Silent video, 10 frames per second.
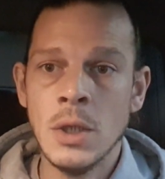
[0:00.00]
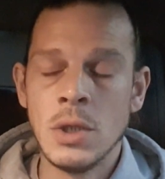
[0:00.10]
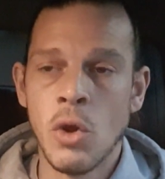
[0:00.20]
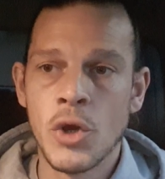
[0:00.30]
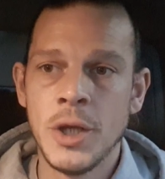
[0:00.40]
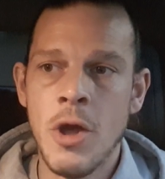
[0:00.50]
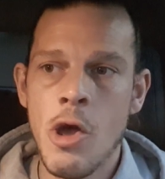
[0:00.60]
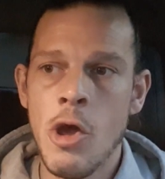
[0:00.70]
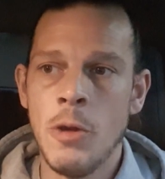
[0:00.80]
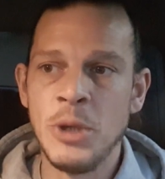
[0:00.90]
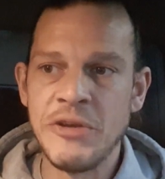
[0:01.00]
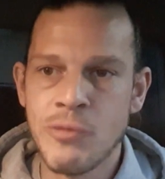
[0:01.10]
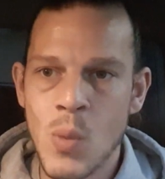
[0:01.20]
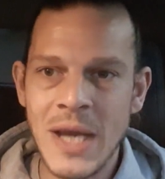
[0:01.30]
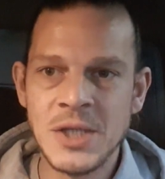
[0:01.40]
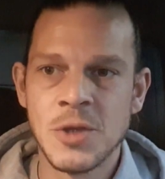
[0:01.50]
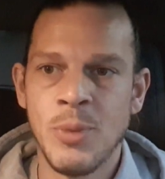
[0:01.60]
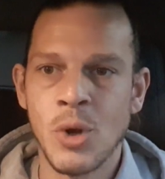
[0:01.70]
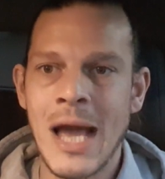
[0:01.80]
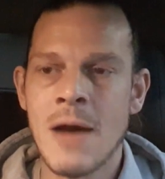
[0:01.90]
Looking at different ways to
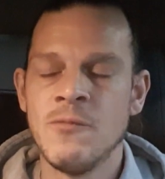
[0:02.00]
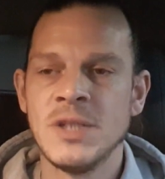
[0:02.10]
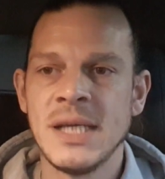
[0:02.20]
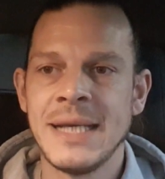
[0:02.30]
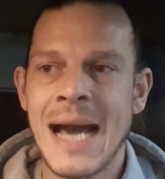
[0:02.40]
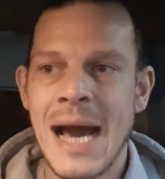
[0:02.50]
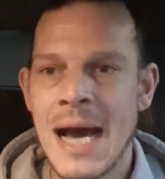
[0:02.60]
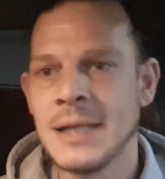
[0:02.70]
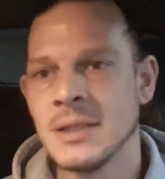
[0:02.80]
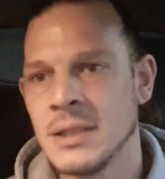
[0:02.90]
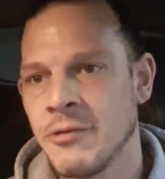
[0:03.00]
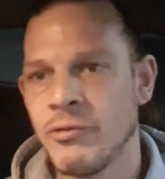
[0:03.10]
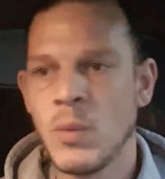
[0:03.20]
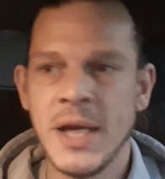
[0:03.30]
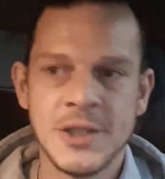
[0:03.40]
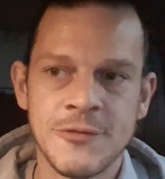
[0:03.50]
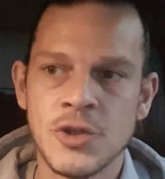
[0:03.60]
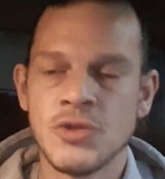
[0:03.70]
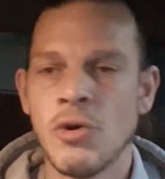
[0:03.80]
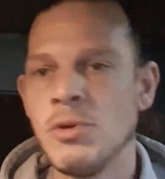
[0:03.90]
put cameras in cars and different ways of
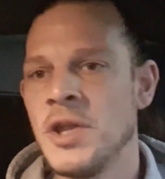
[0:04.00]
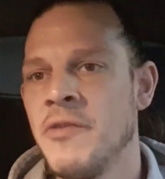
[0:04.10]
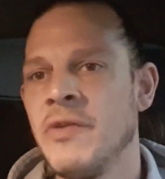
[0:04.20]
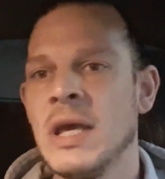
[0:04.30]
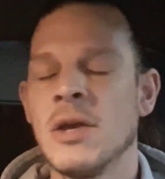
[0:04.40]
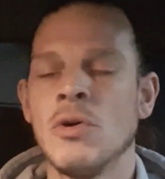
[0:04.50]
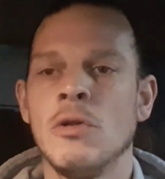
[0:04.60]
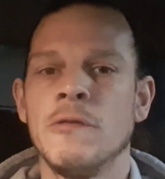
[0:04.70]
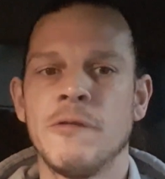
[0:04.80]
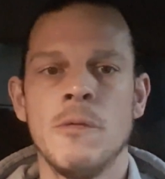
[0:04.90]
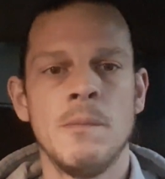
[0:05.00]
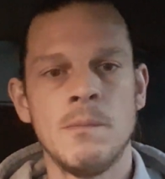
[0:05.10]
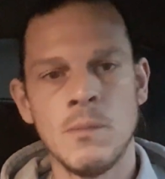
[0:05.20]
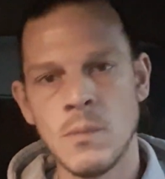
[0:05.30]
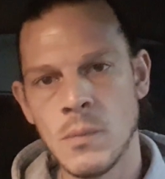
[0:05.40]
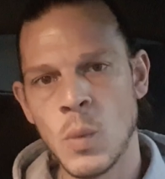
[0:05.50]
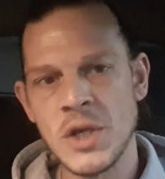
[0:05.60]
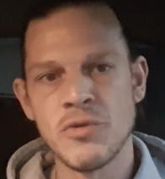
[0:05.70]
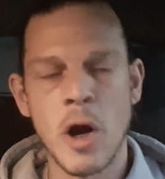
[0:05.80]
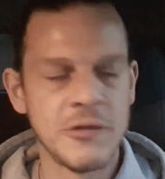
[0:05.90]
controlling the vehicle from when
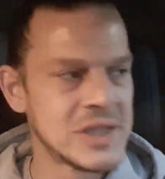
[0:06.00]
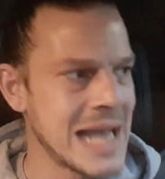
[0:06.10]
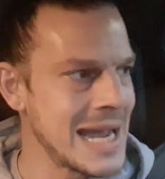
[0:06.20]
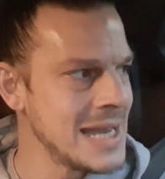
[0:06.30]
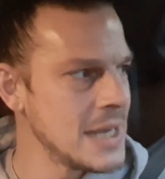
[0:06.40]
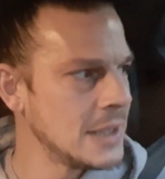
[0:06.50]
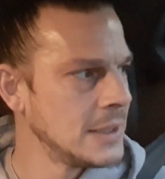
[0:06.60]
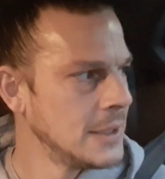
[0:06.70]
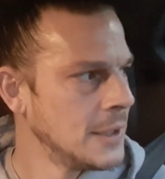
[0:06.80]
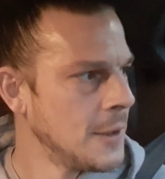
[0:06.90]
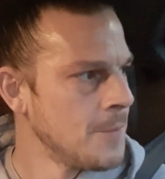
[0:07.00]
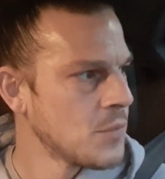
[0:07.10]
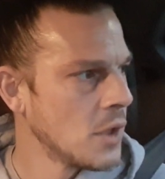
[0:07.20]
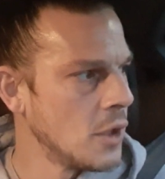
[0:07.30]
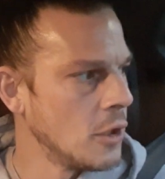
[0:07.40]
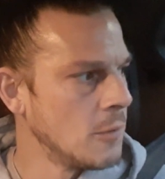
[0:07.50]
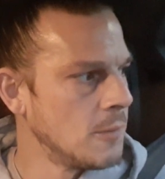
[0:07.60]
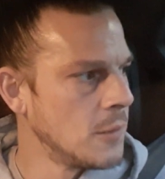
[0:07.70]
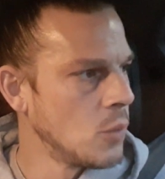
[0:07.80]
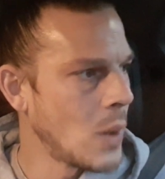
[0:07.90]
you're off site,
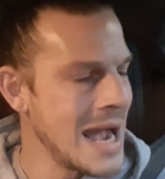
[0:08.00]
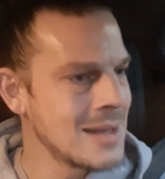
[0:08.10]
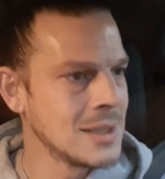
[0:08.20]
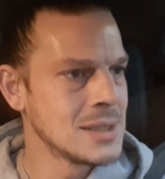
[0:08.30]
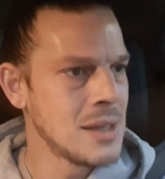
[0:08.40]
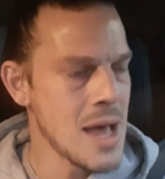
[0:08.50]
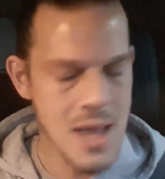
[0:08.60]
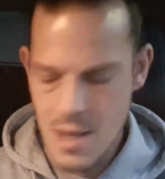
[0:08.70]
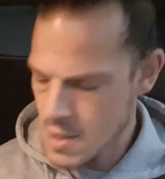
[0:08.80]
wirelessly.